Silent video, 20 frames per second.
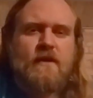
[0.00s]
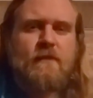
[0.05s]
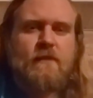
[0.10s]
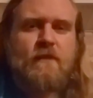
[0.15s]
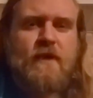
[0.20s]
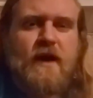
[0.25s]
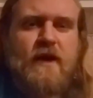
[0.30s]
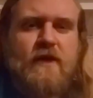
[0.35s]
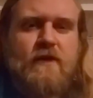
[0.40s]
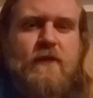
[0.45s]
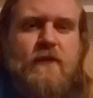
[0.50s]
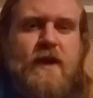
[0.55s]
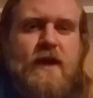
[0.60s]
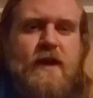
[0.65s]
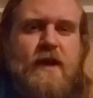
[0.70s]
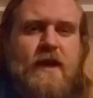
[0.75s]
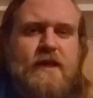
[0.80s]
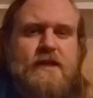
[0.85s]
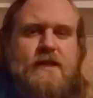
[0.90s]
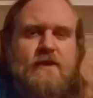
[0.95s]
By the way,
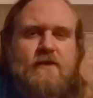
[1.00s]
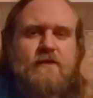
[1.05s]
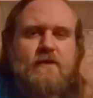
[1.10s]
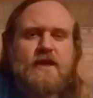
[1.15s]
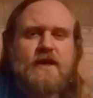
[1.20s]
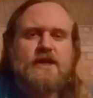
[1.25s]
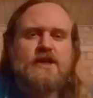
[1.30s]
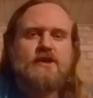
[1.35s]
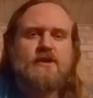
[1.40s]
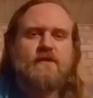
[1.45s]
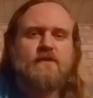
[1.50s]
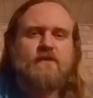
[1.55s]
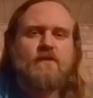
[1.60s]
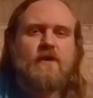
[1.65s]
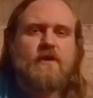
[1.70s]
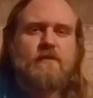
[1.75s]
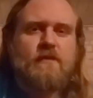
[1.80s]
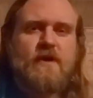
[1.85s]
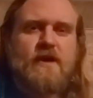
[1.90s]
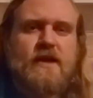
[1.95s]
Nancy Grace should have
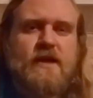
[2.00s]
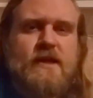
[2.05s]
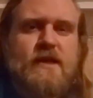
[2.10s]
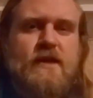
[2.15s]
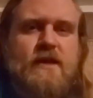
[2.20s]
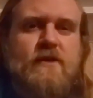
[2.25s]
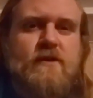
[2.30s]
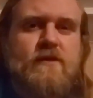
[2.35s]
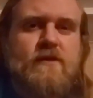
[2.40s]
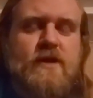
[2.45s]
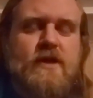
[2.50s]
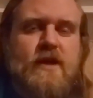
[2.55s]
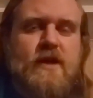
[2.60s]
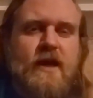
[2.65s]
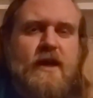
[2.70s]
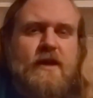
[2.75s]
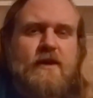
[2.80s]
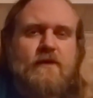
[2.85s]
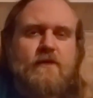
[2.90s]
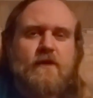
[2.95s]
won Biggest Douche.
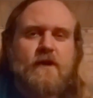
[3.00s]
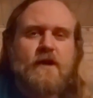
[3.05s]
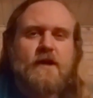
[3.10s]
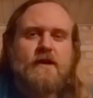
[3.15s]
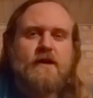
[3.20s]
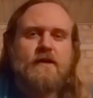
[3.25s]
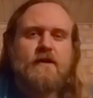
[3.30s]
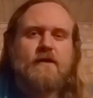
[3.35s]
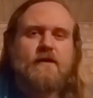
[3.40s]
I agree.